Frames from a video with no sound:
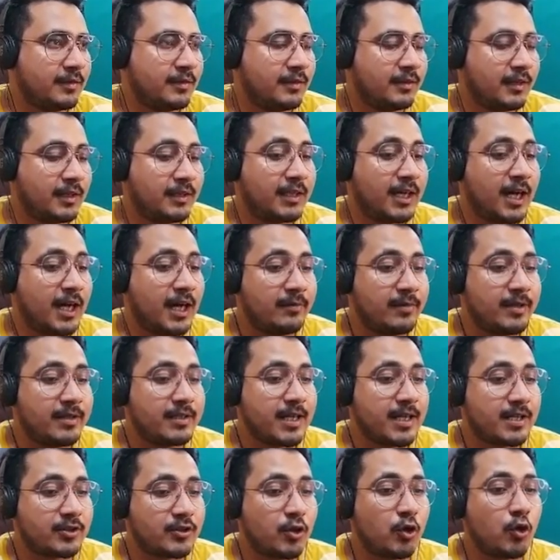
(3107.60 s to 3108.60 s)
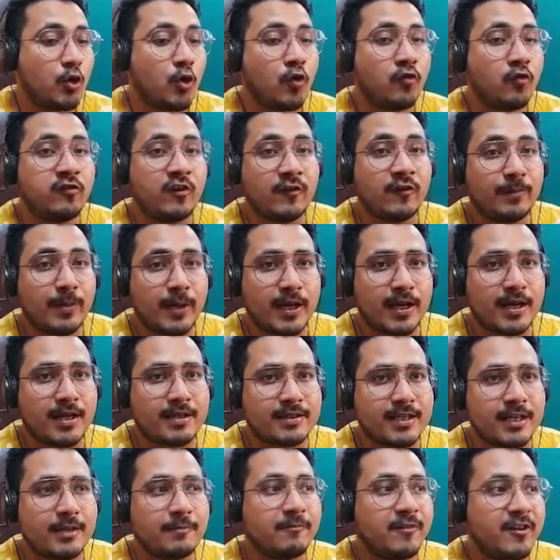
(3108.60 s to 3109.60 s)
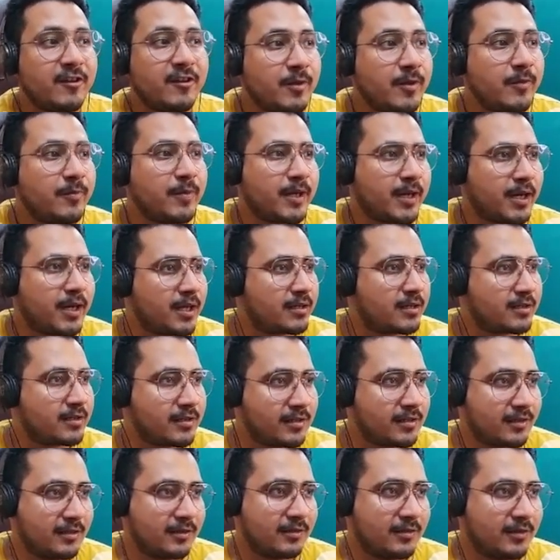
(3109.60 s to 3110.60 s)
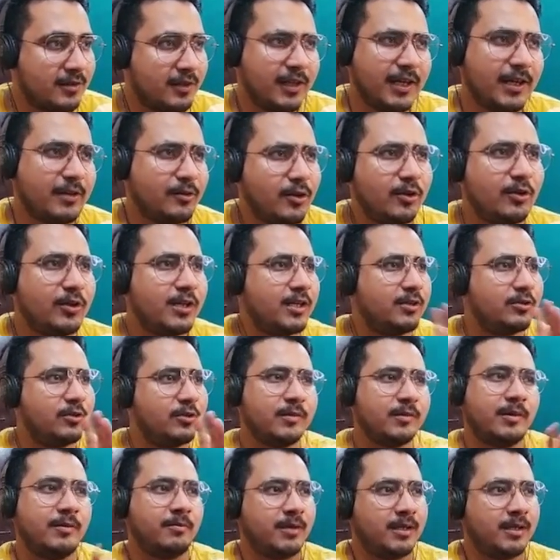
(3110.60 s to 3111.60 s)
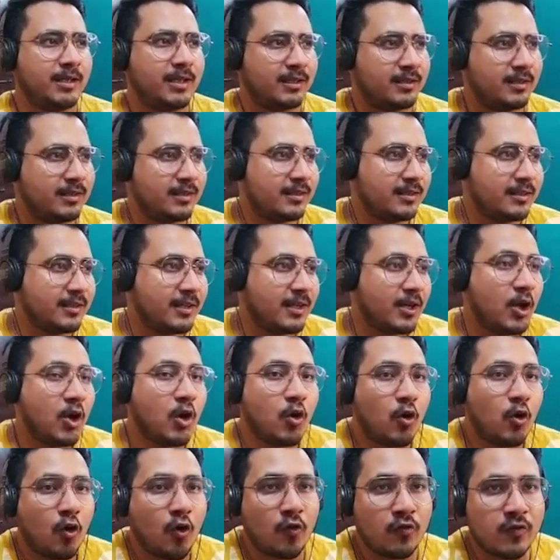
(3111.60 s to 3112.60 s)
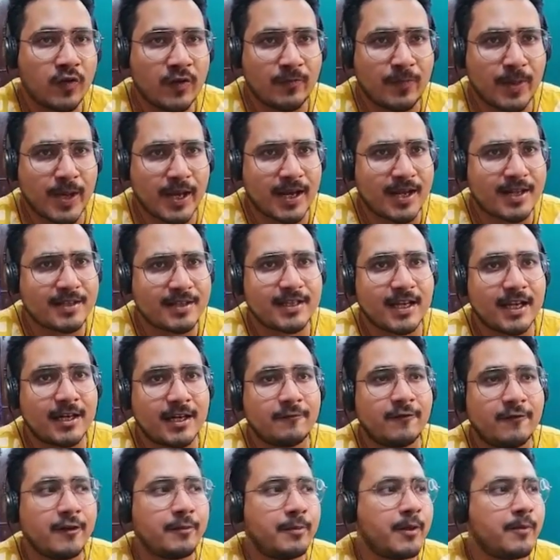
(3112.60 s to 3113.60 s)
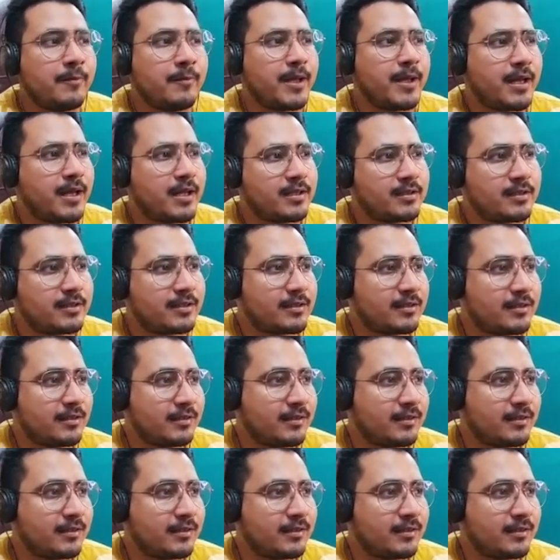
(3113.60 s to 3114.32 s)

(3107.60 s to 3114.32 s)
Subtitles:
The term is actually oviparous and viviparous. Okay, you don't need to remember that. Oviparous and viviparous.